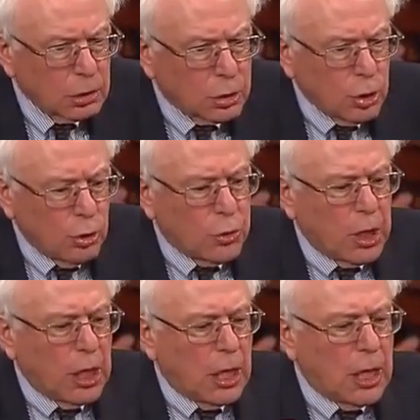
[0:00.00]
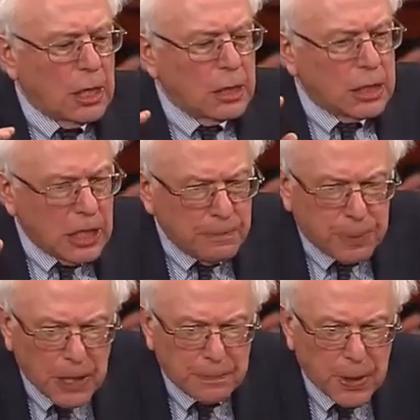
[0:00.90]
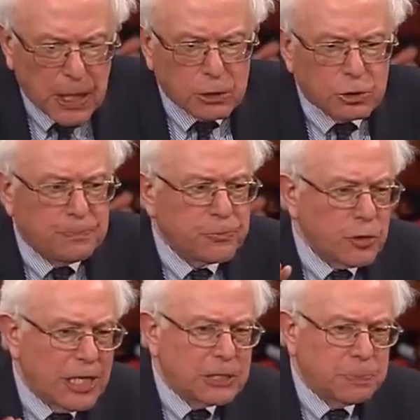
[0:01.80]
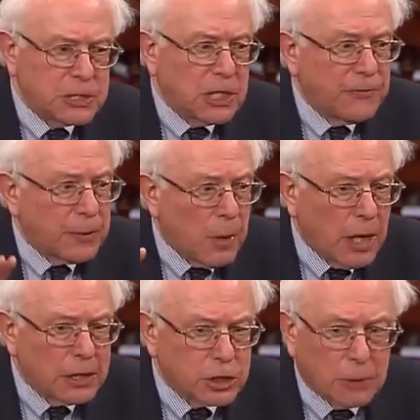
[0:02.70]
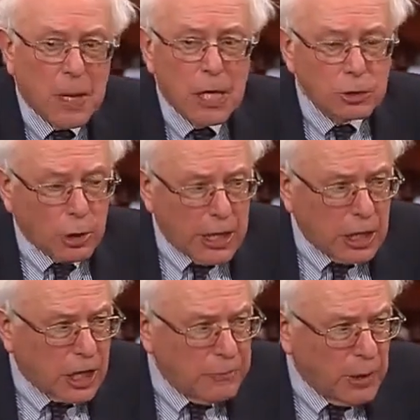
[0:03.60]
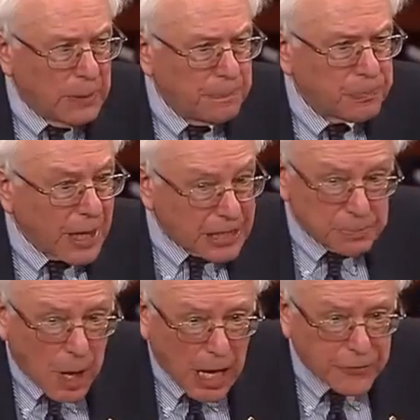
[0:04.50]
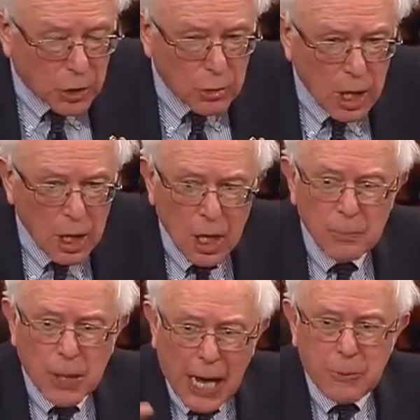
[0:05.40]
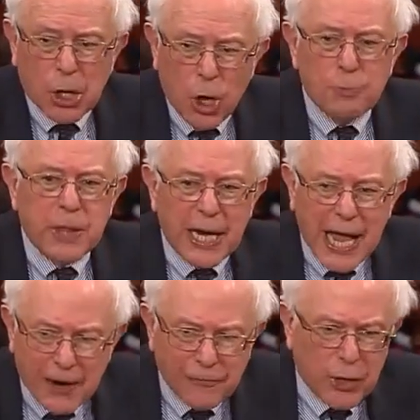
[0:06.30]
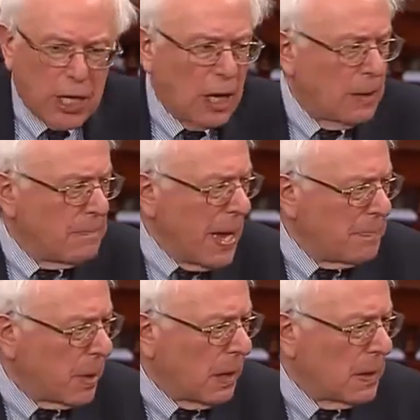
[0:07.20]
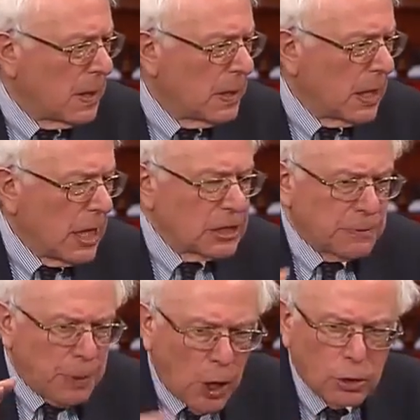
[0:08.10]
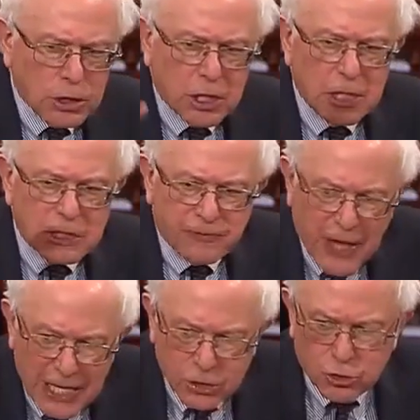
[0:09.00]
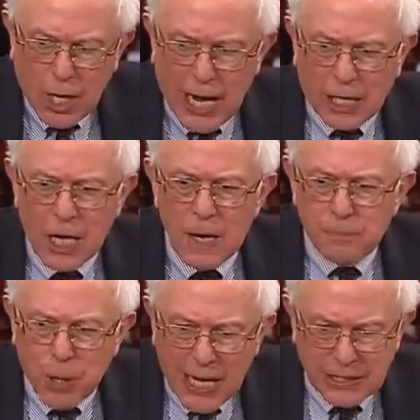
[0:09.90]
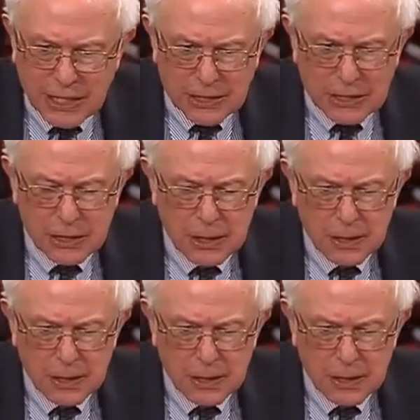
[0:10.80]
to the TPP, Trans-Pacific Partnership Trade Agreement. That's my view. But I would hope that every member is opposed to this fast-track process,